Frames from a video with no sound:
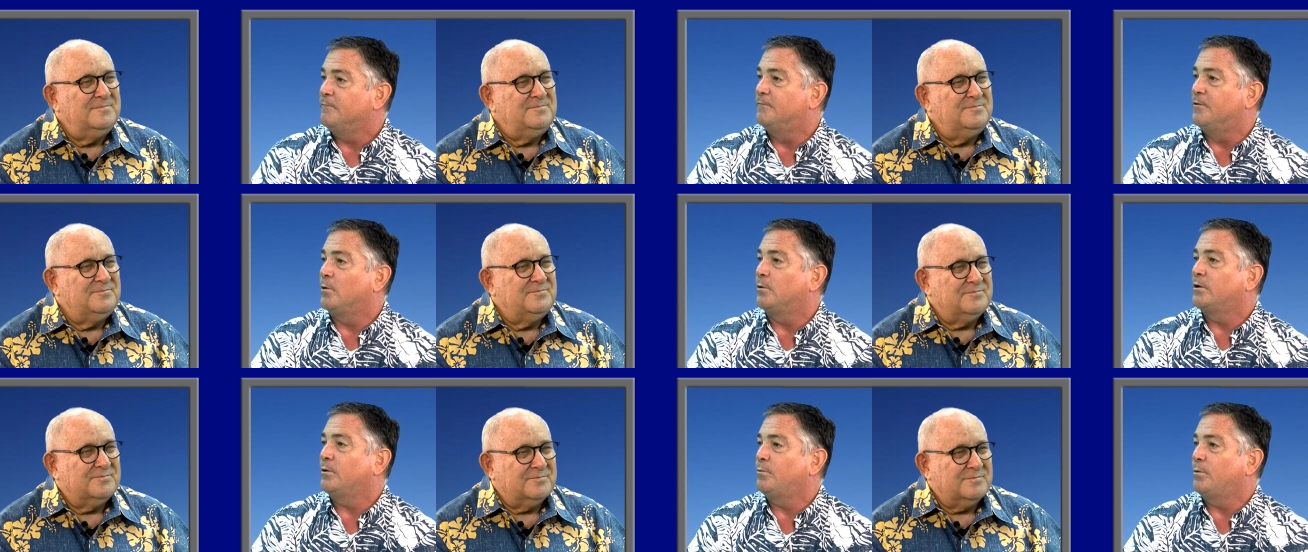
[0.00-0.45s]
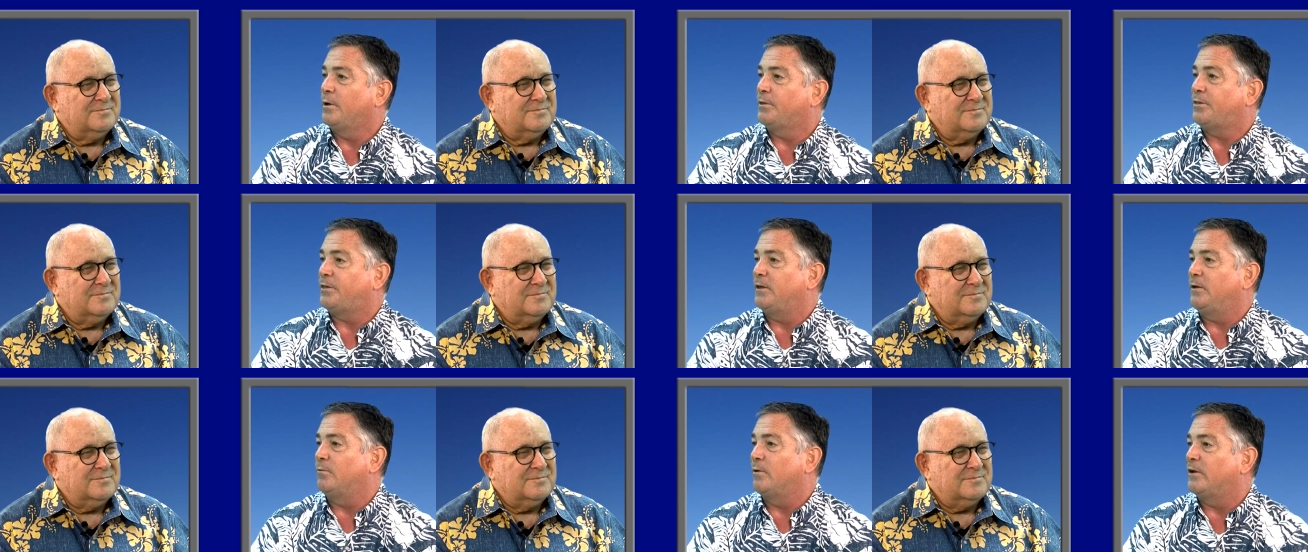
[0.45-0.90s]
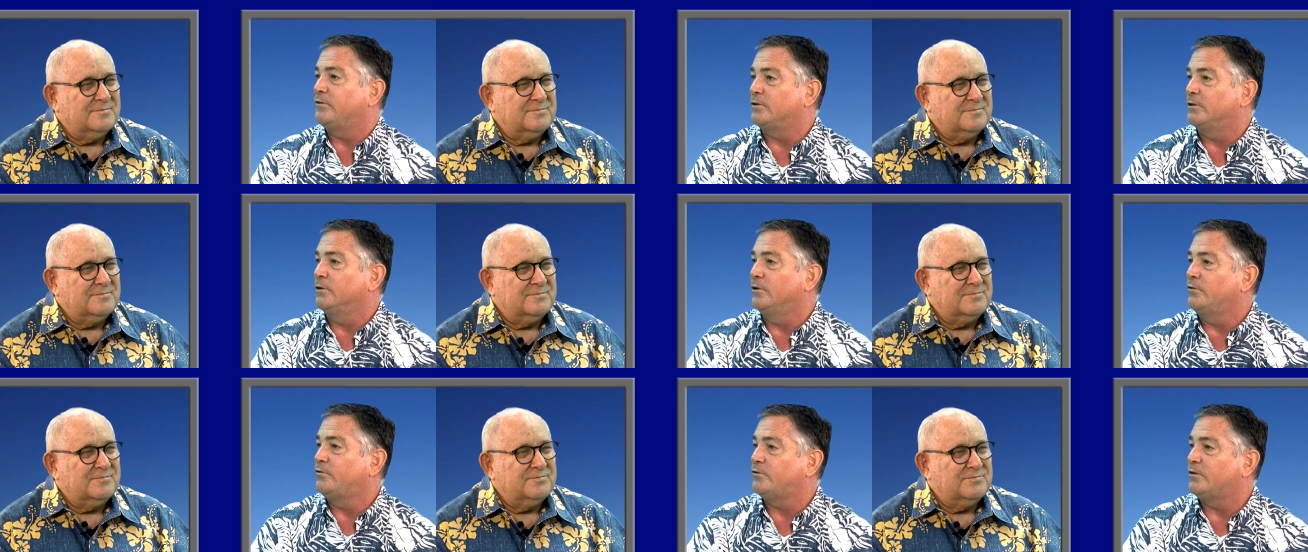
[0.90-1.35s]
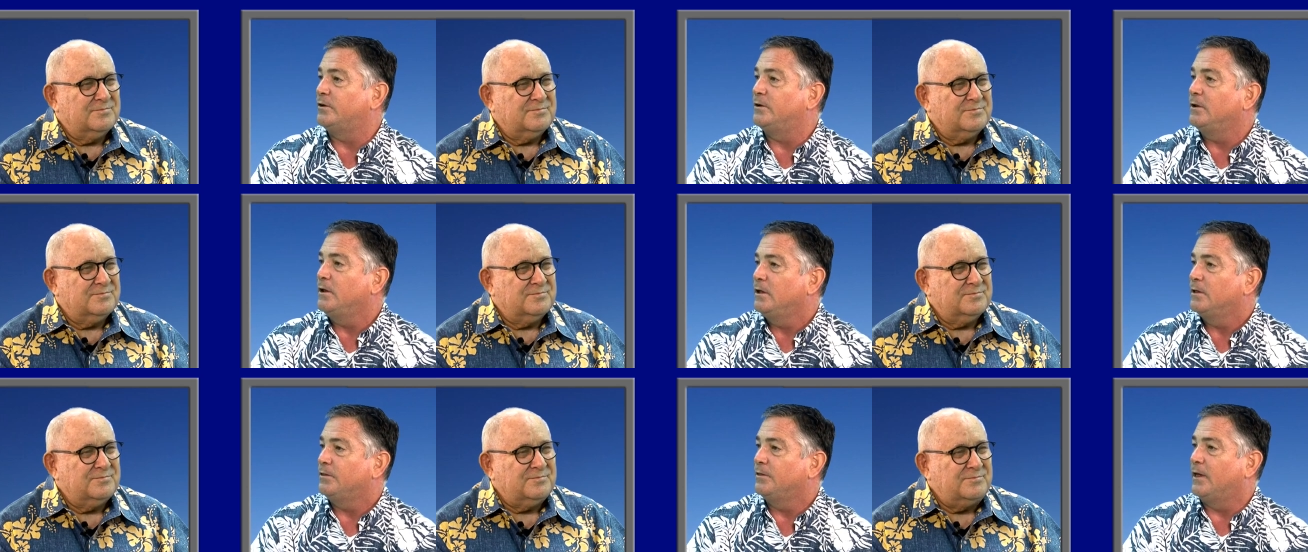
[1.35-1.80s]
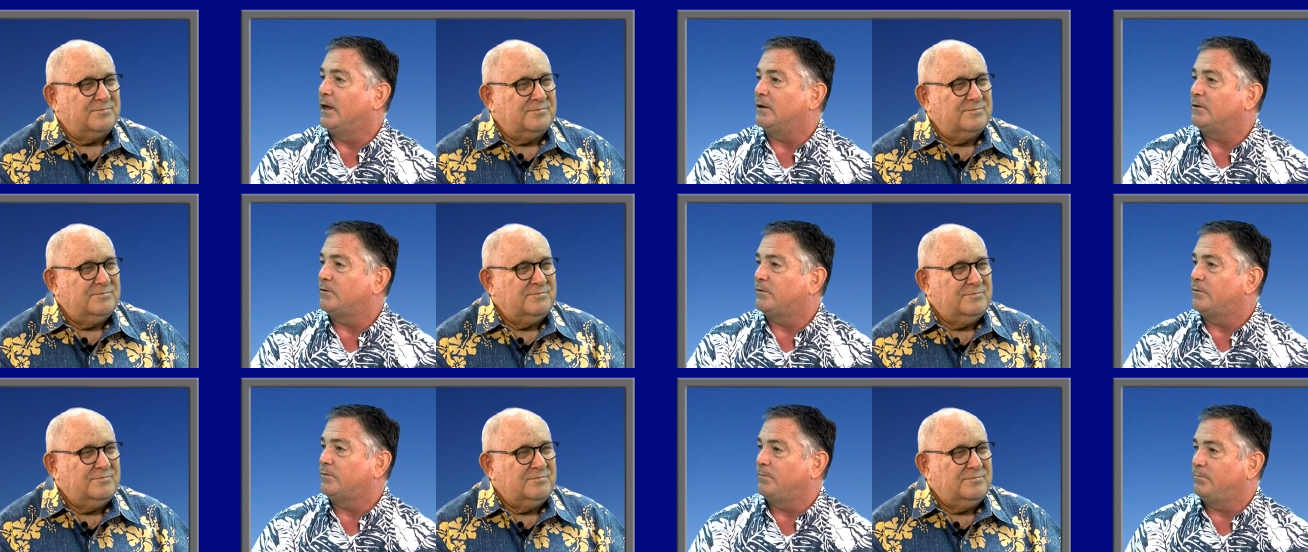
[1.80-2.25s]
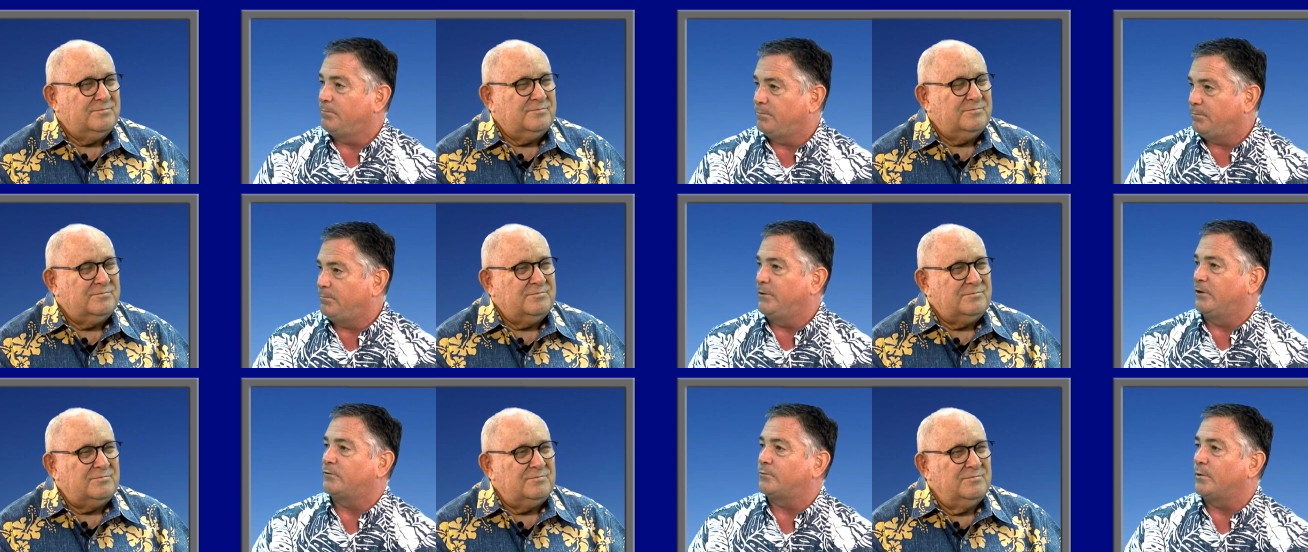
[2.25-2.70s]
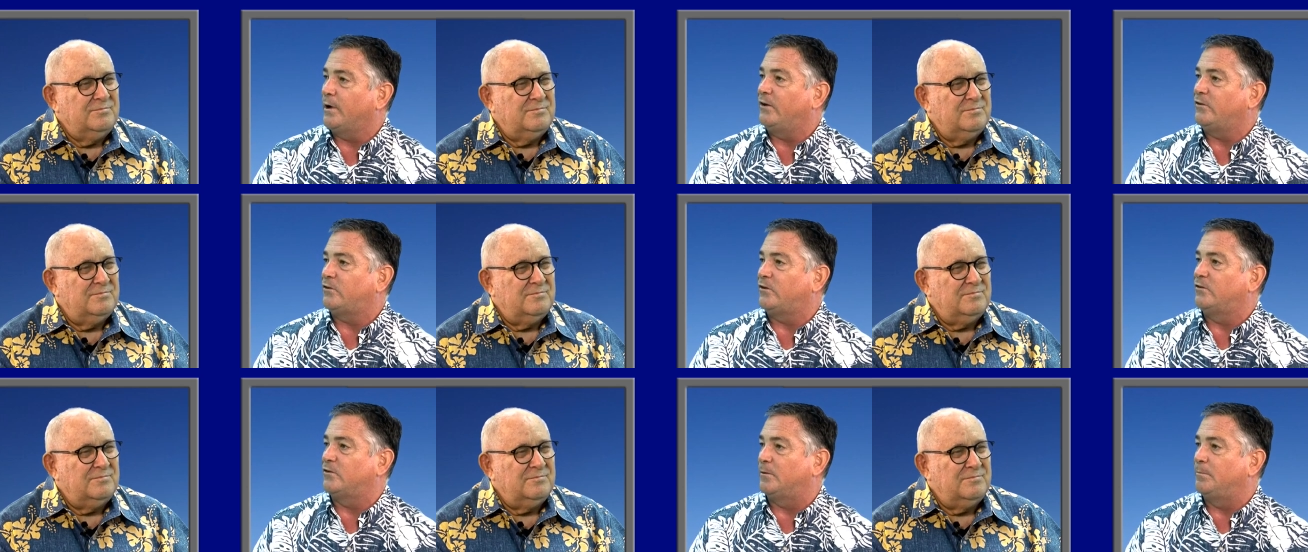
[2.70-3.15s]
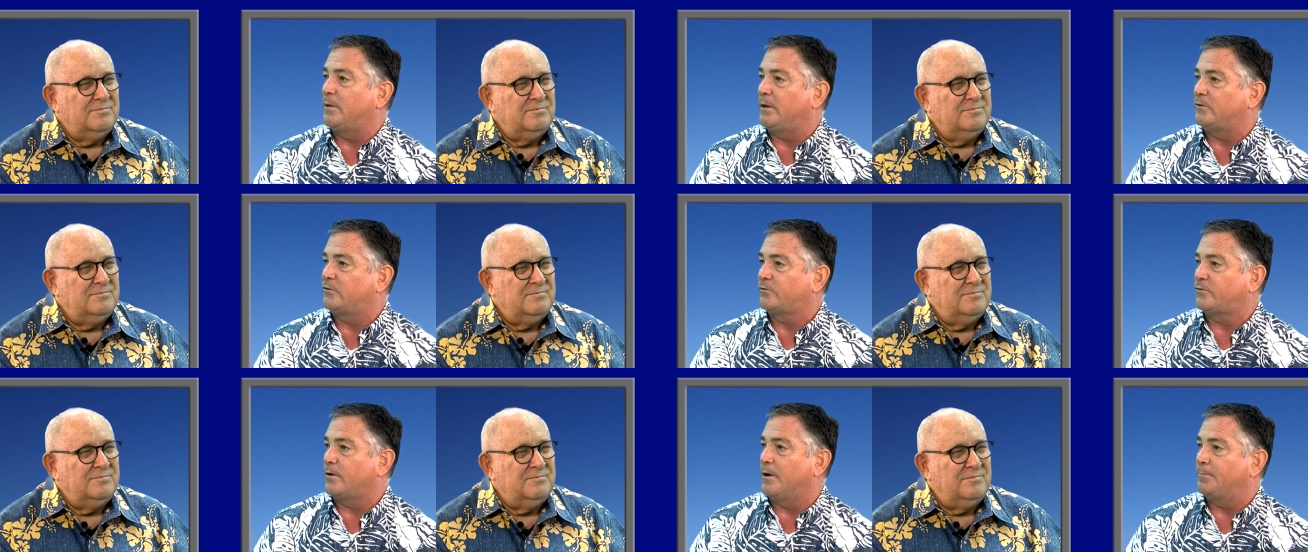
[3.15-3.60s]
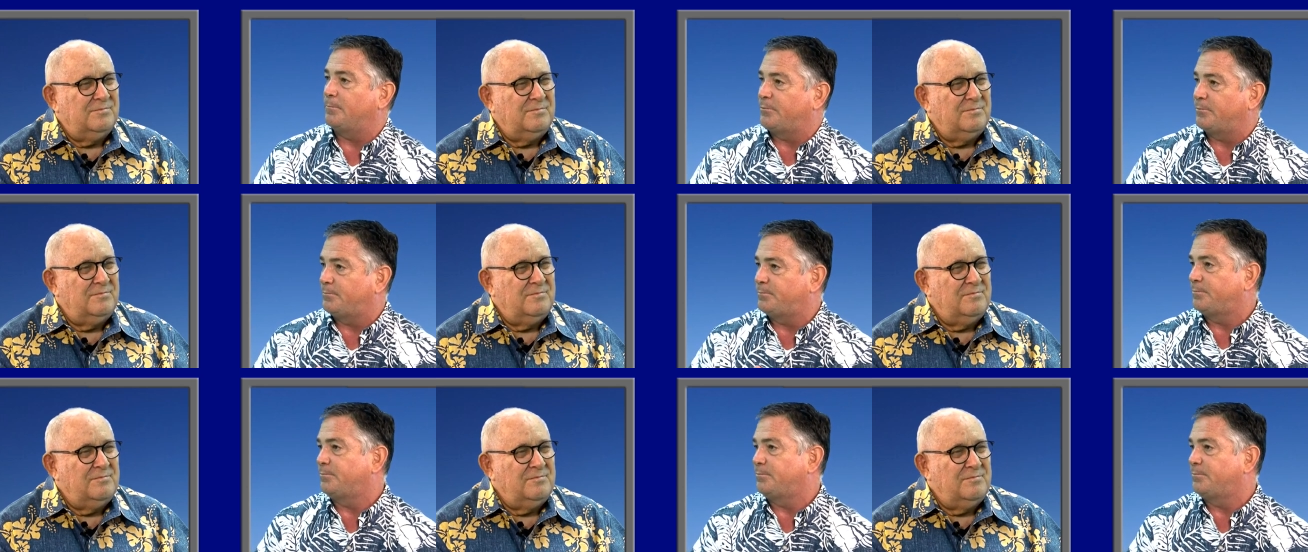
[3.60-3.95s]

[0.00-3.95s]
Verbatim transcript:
Speaker 1: voted with the resolution that this racism that Trump